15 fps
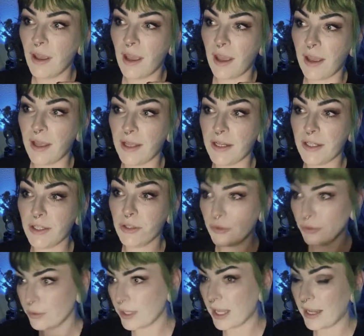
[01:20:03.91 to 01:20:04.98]
And
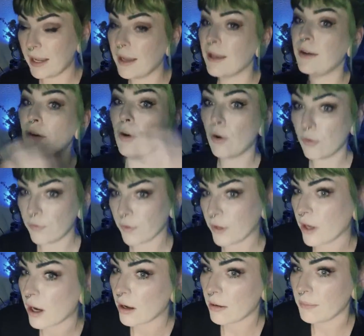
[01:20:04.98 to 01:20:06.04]
you can
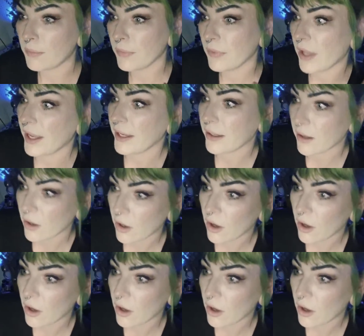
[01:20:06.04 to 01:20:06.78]
overcome like